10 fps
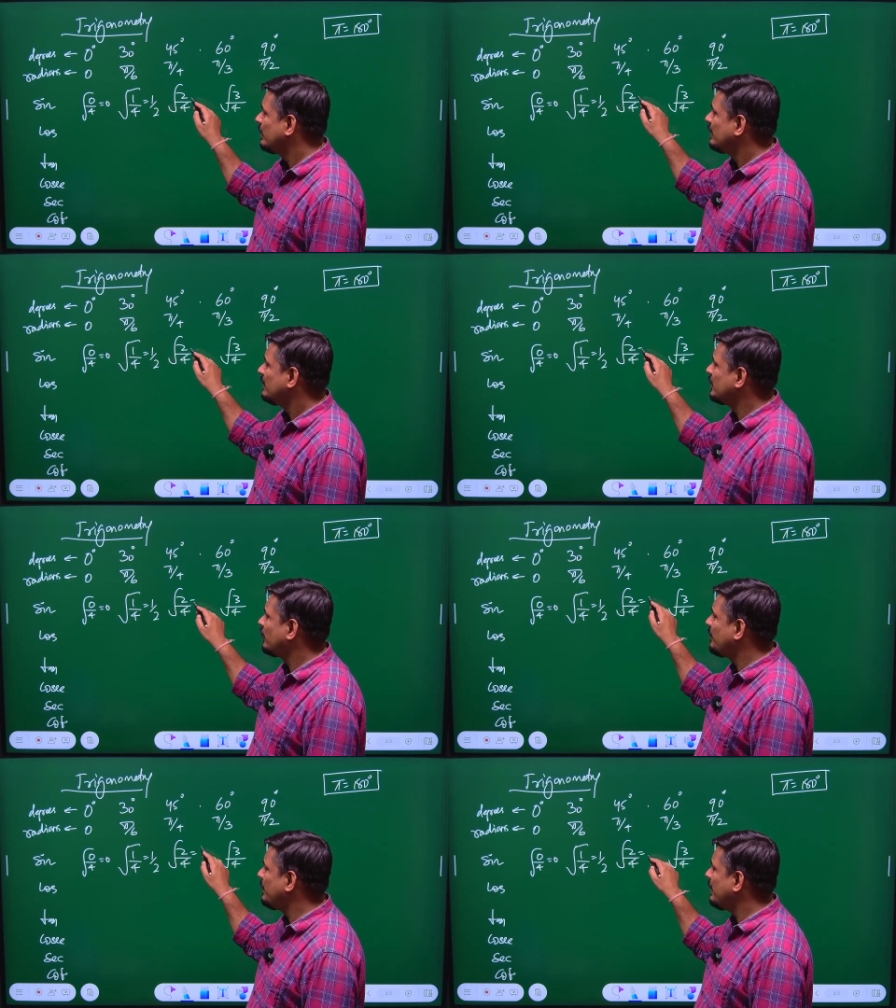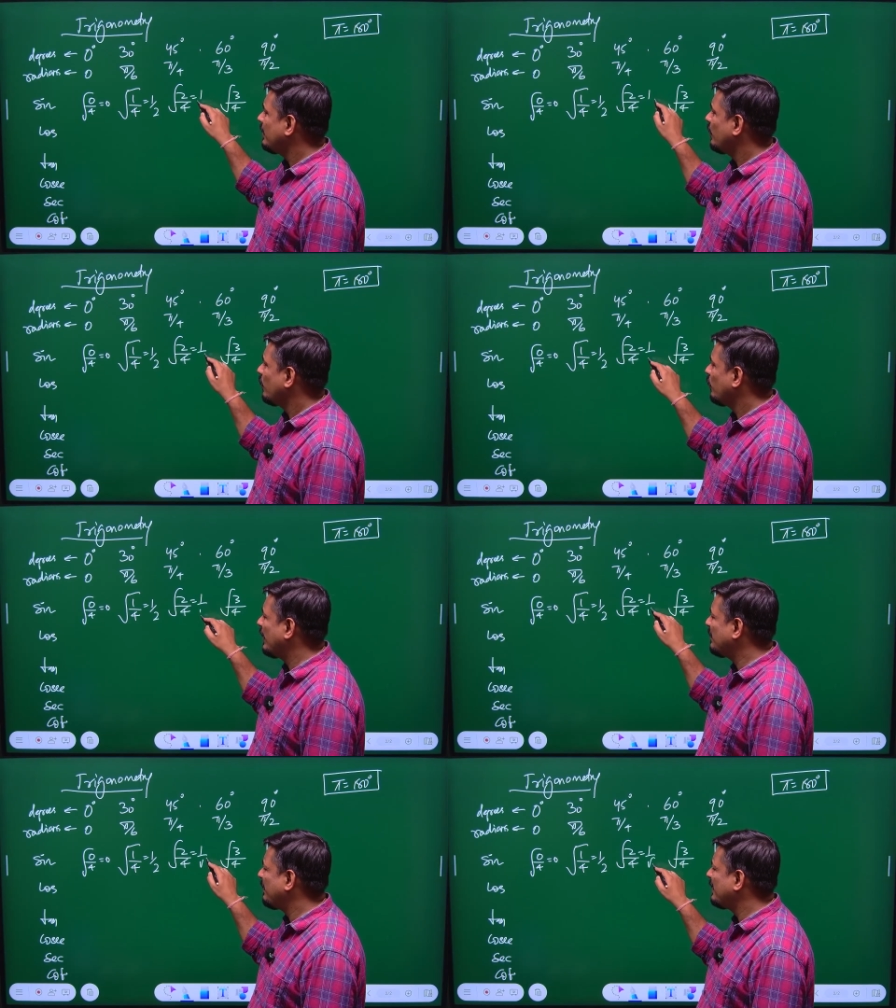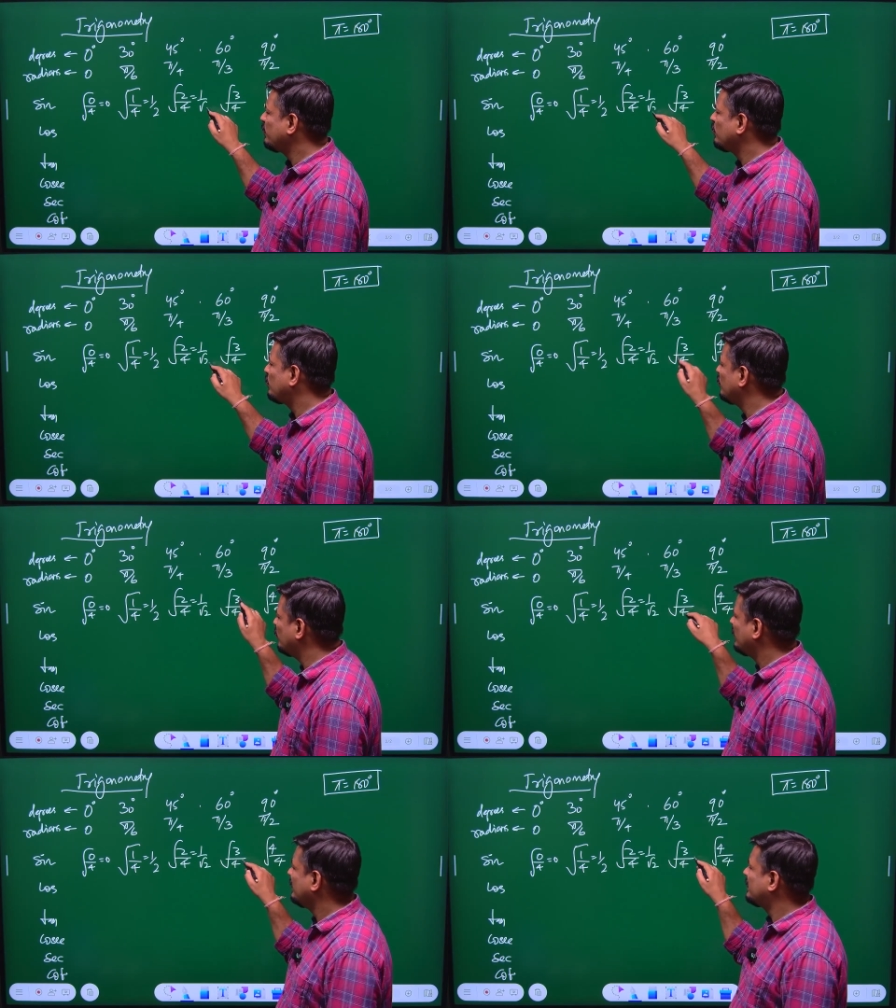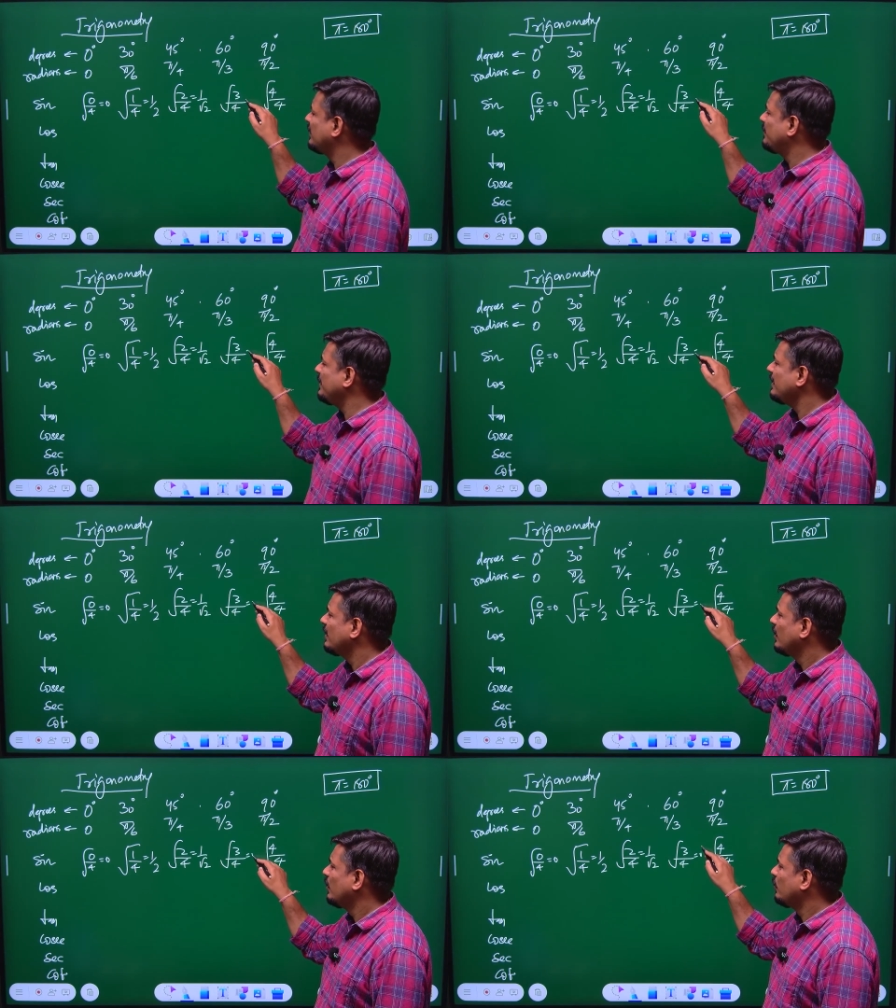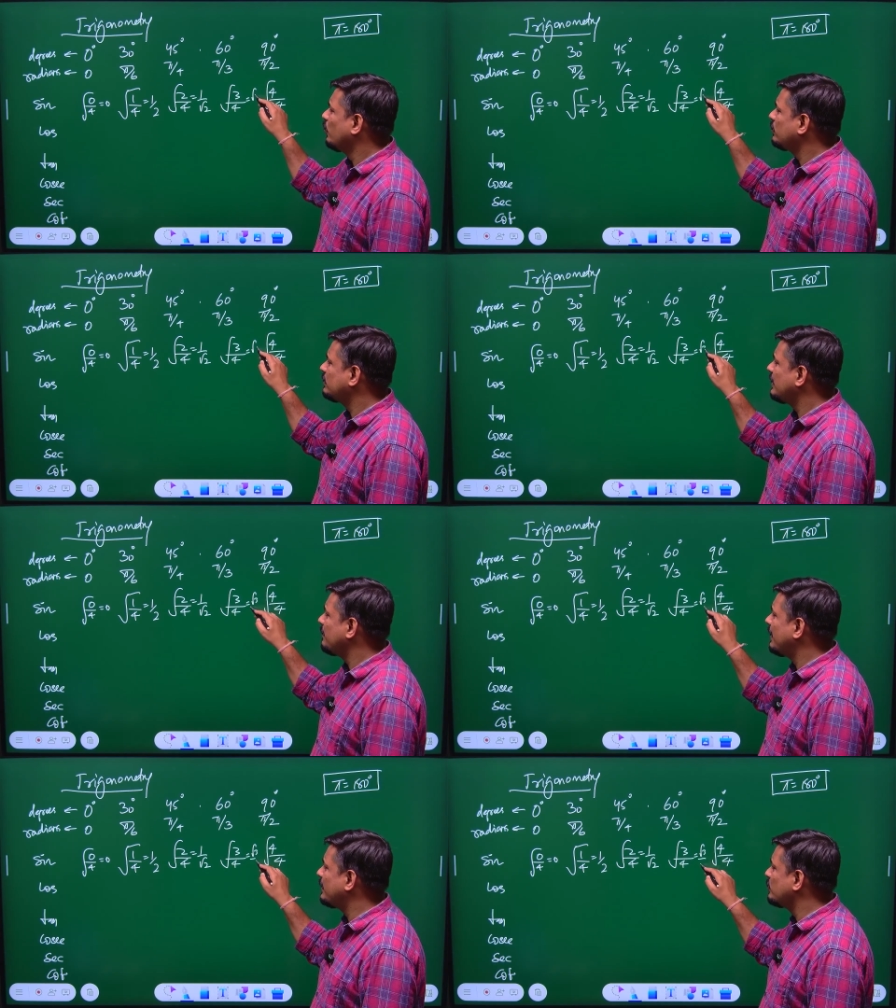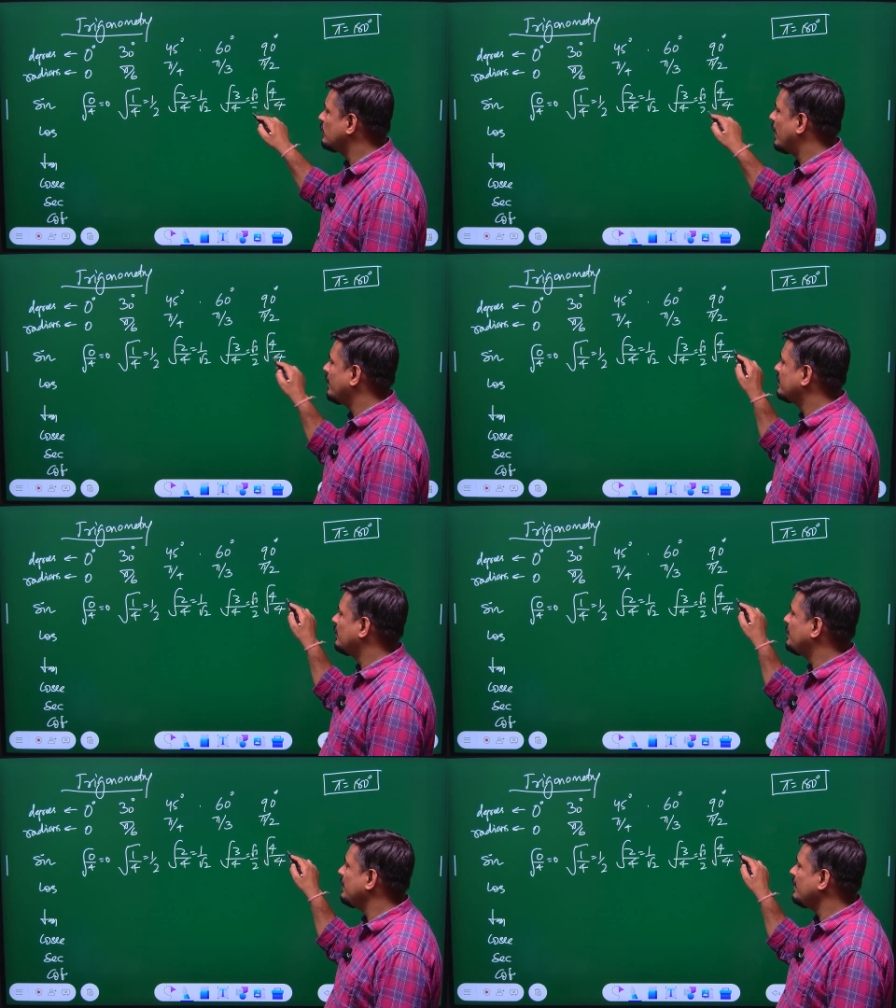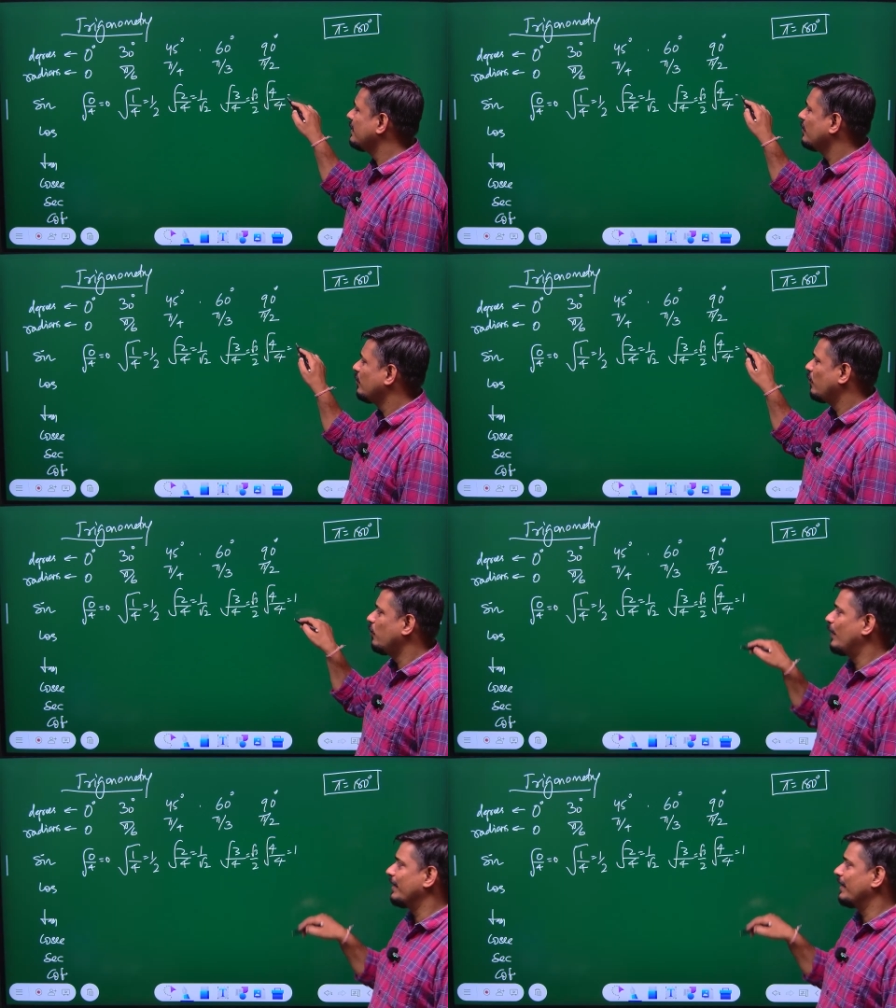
This will be 1 by root 2. This will be root 3 by 2 and this will be 1.